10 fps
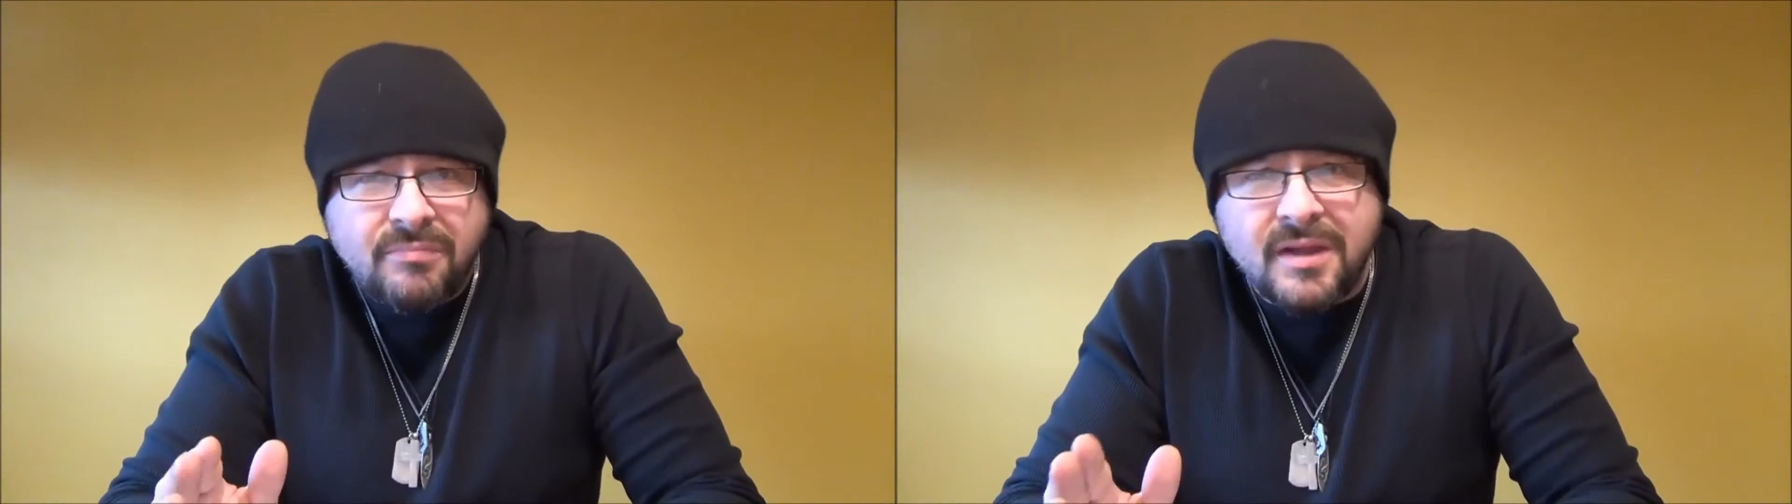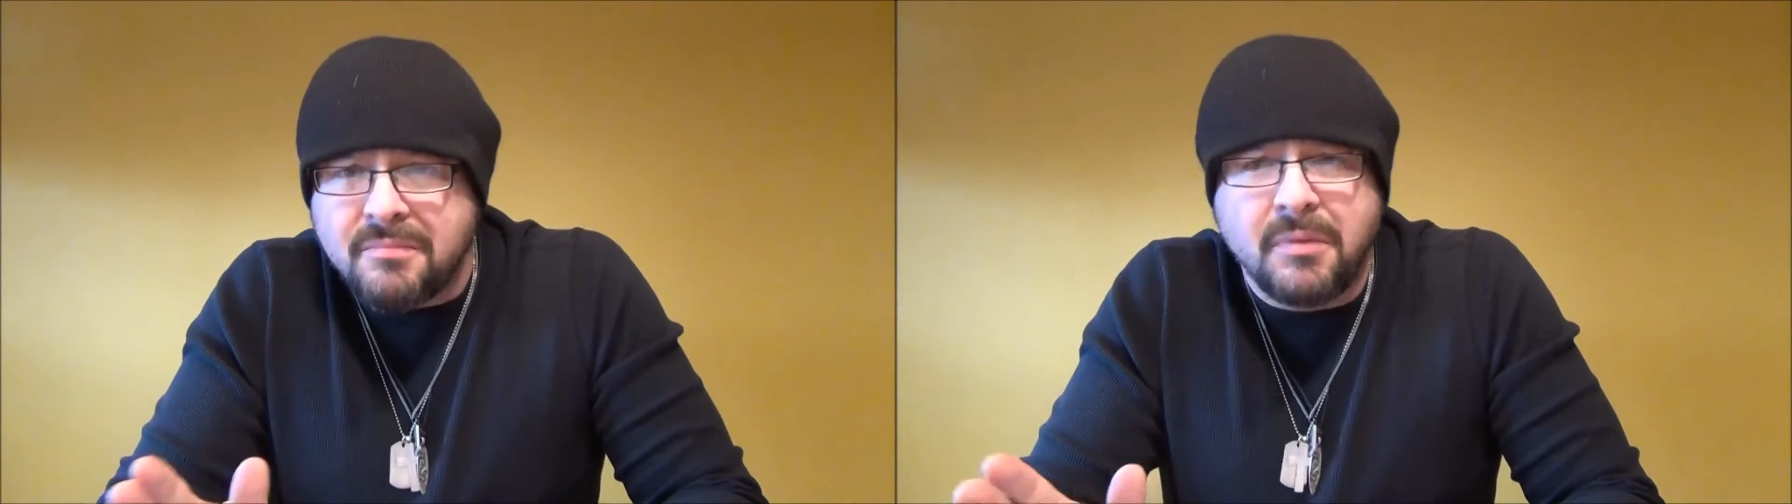
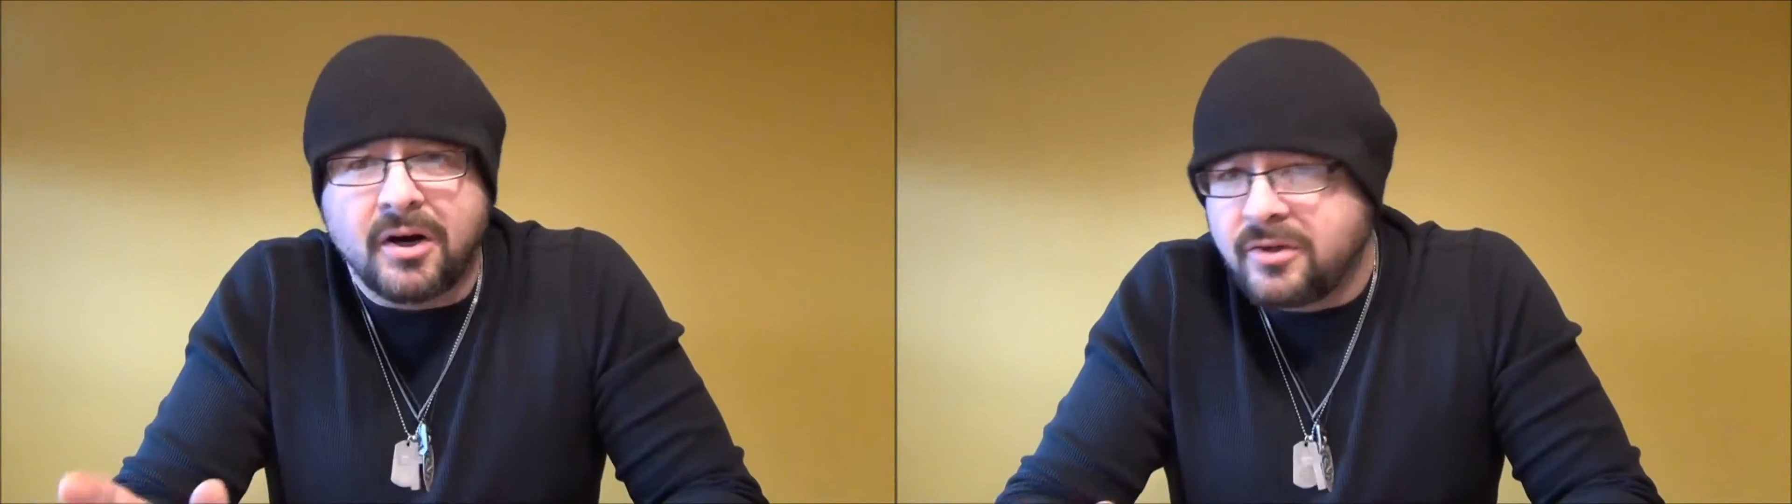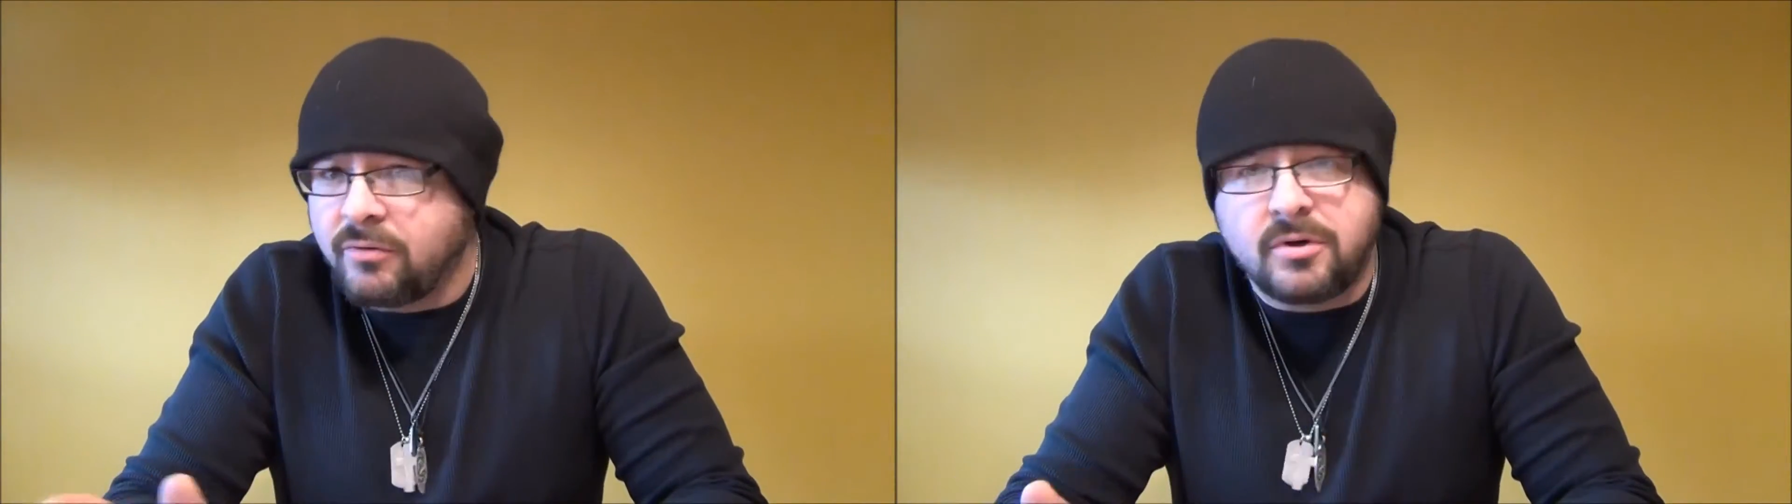
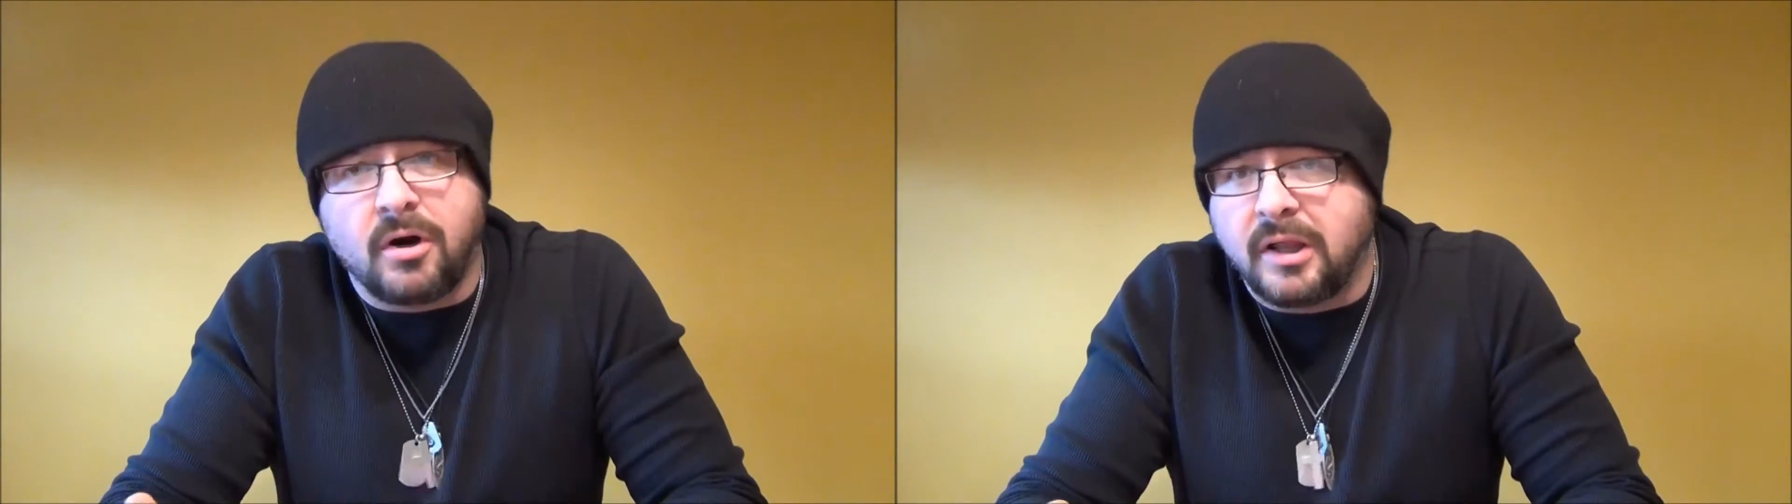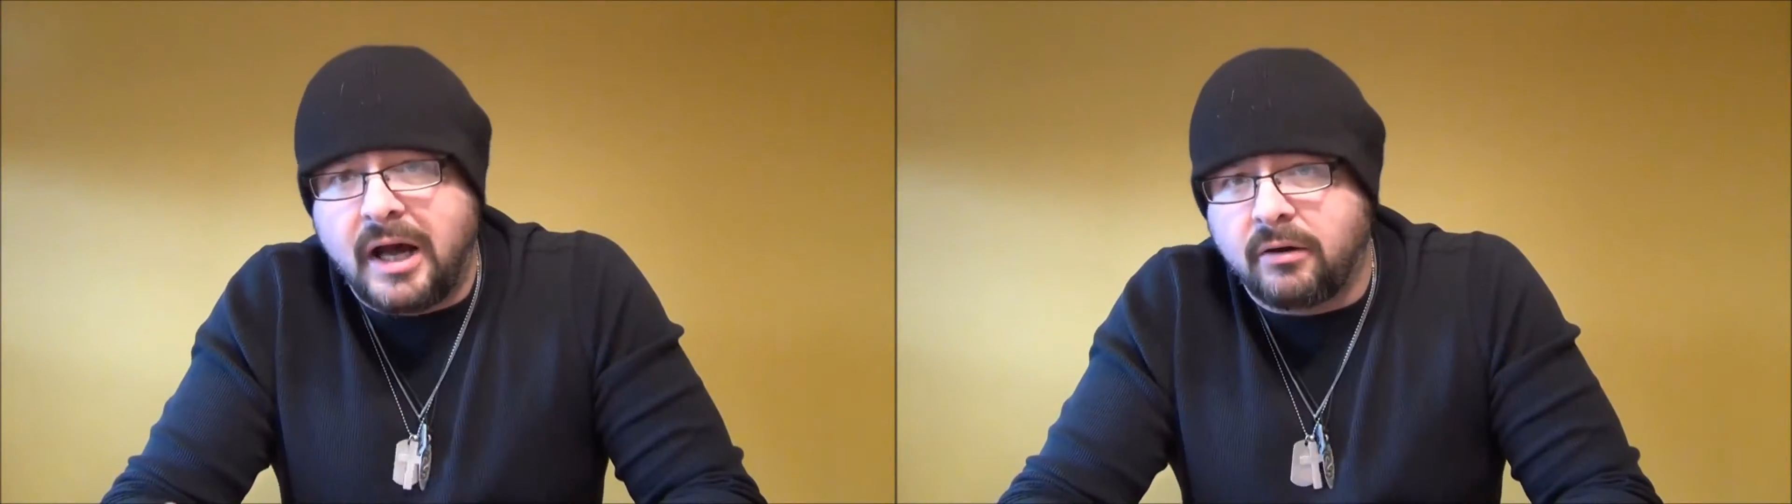Mark, don't
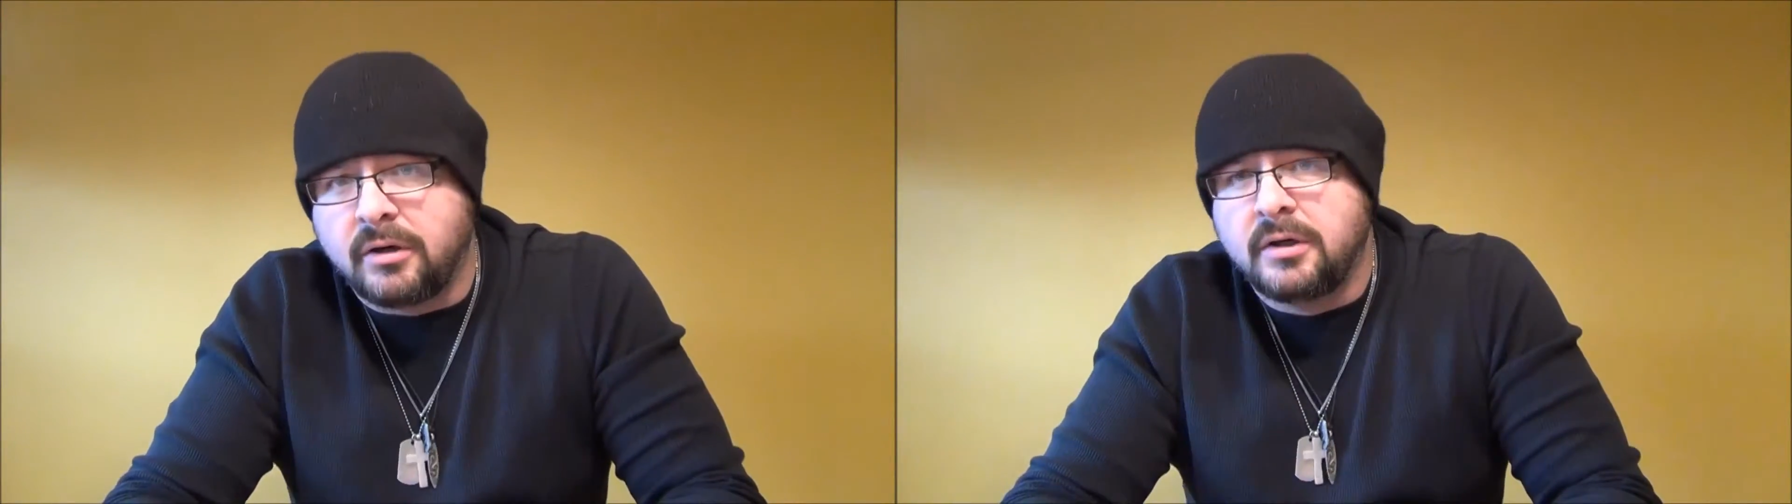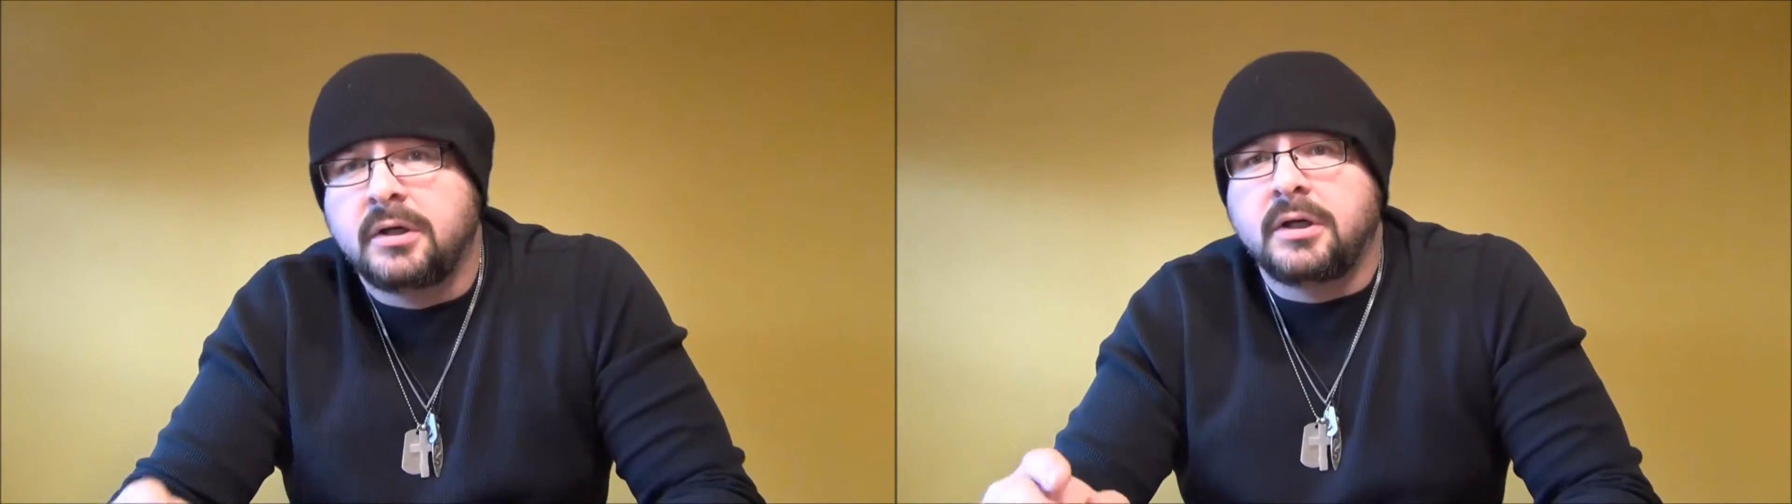call out.